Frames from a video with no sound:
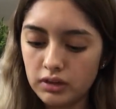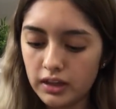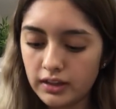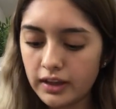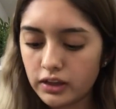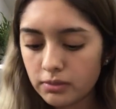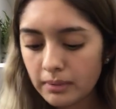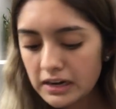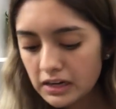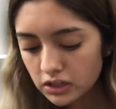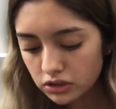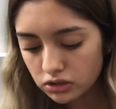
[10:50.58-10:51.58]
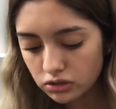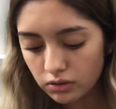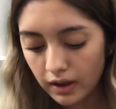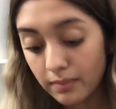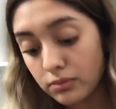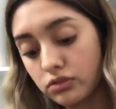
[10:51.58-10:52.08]
And like, you might need
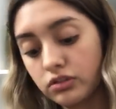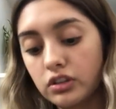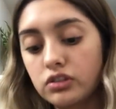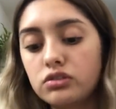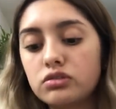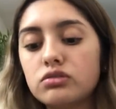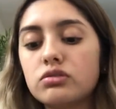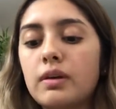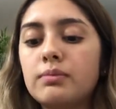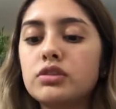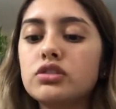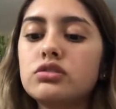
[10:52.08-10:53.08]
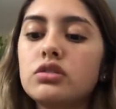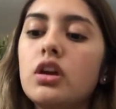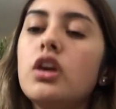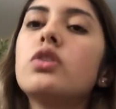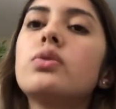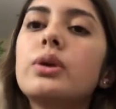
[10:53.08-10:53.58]
two. I'm using two, so I'm just
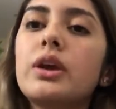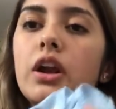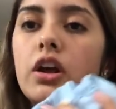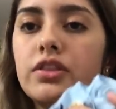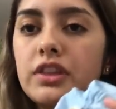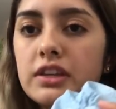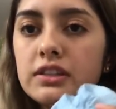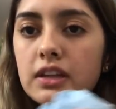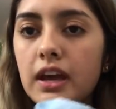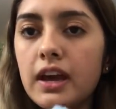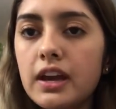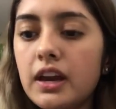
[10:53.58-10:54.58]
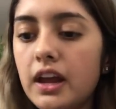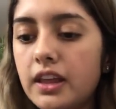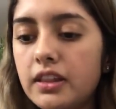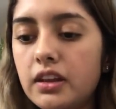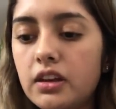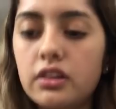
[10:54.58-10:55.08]
doing it on this side
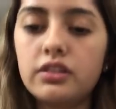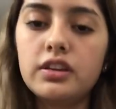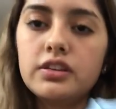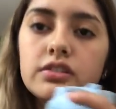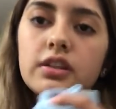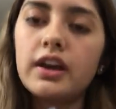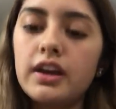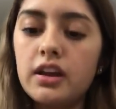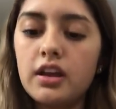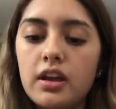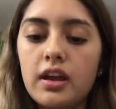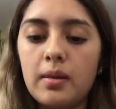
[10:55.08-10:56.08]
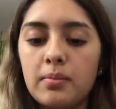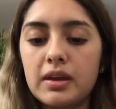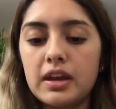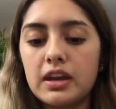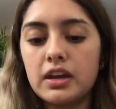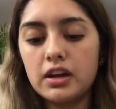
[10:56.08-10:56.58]
and then on this side. I'm
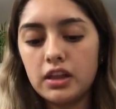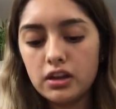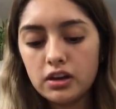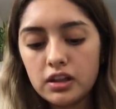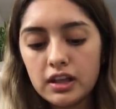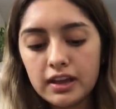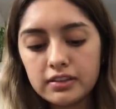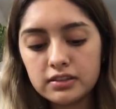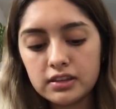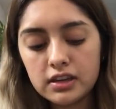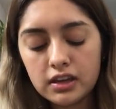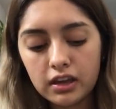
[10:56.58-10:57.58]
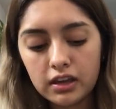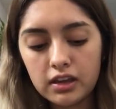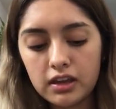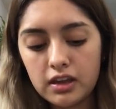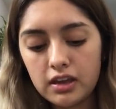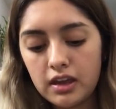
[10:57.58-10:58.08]
getting another elastic
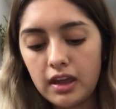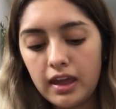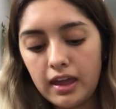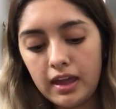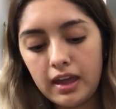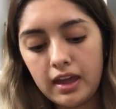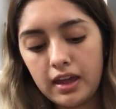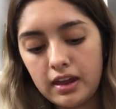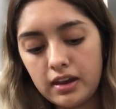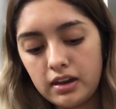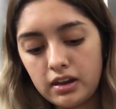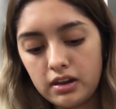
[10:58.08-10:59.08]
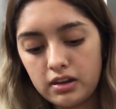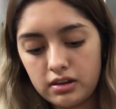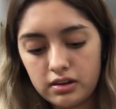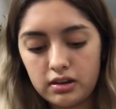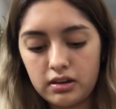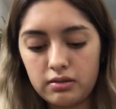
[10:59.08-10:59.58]
and
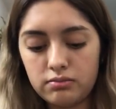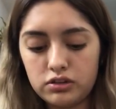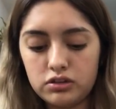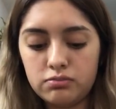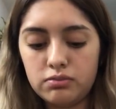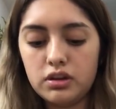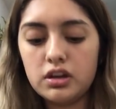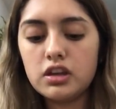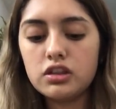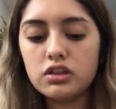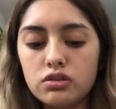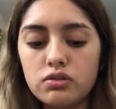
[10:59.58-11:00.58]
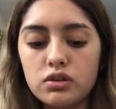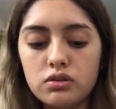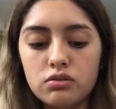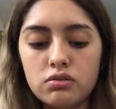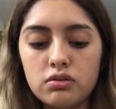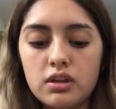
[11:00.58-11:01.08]
I'm just putting
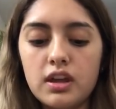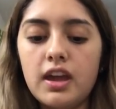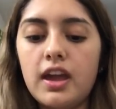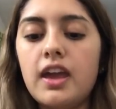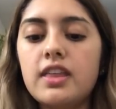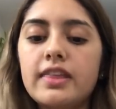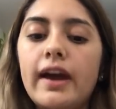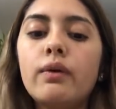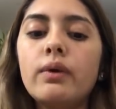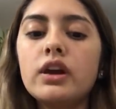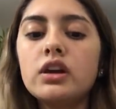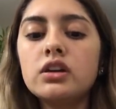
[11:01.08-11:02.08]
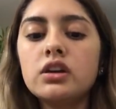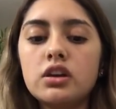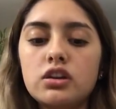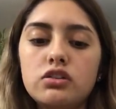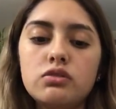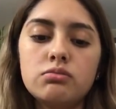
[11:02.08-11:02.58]
through, and that way
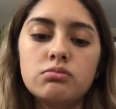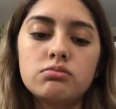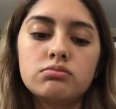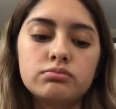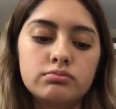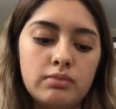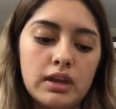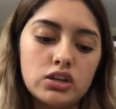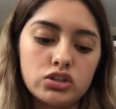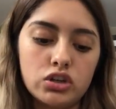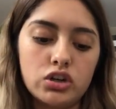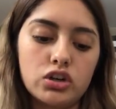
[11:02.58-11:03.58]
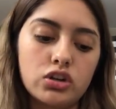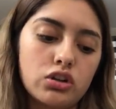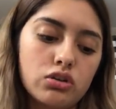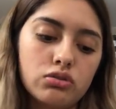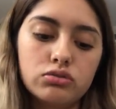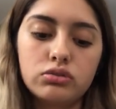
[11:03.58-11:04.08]
you make sure your
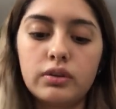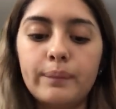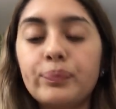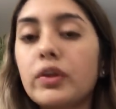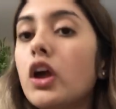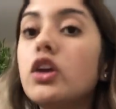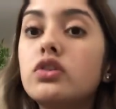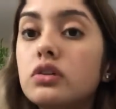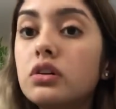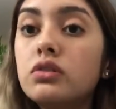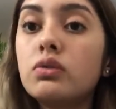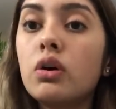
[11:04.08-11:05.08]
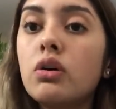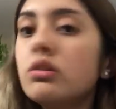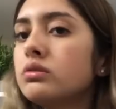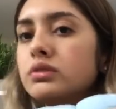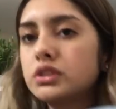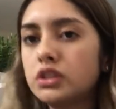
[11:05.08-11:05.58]
clothes don't
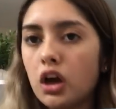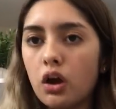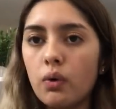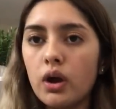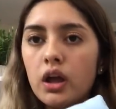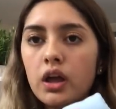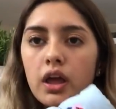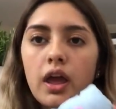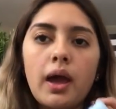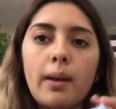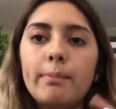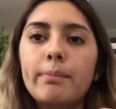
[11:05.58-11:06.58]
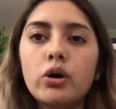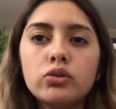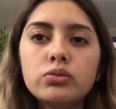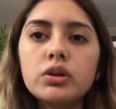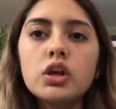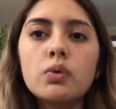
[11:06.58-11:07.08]
unroll. So
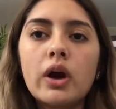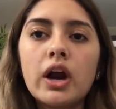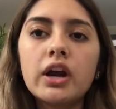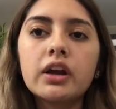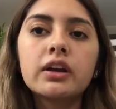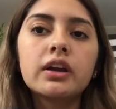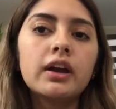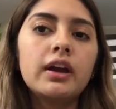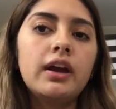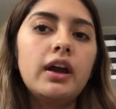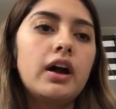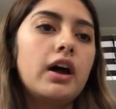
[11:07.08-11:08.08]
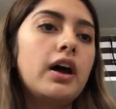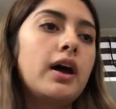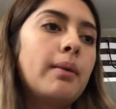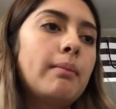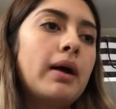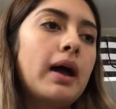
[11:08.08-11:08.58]
both really work.
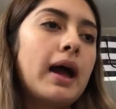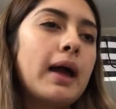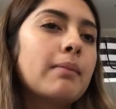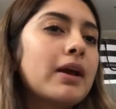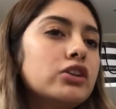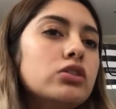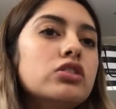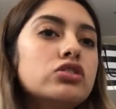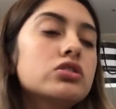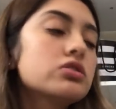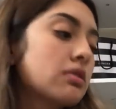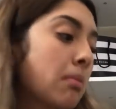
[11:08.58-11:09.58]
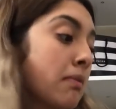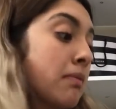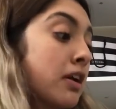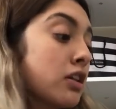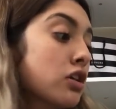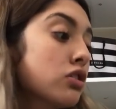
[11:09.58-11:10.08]
I might do this to some of
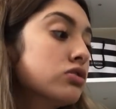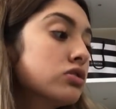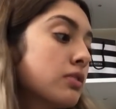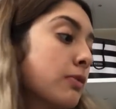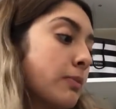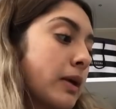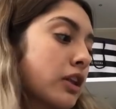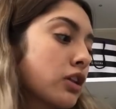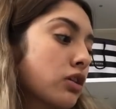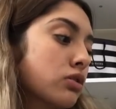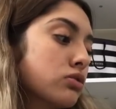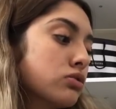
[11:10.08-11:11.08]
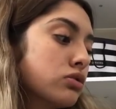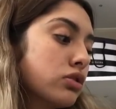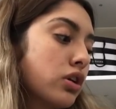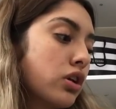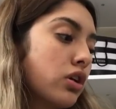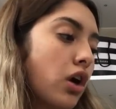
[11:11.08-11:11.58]
my clothes. Some of my clothes
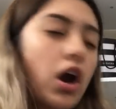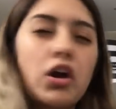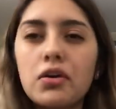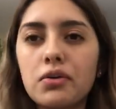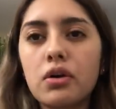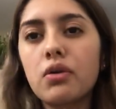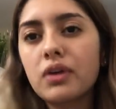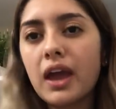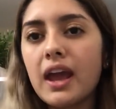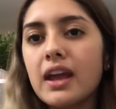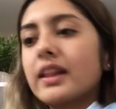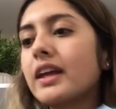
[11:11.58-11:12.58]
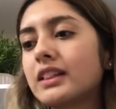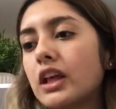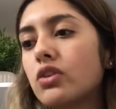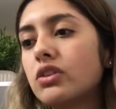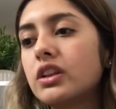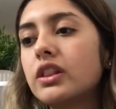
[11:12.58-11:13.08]
are okay, like they
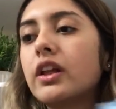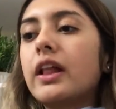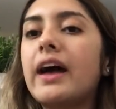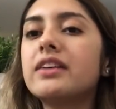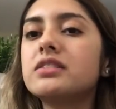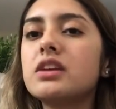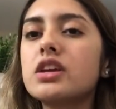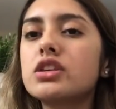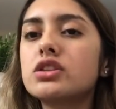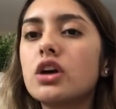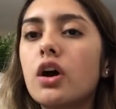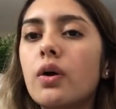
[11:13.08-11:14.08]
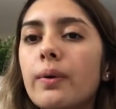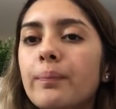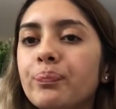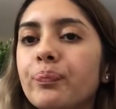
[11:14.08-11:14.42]
don't need the elastic. So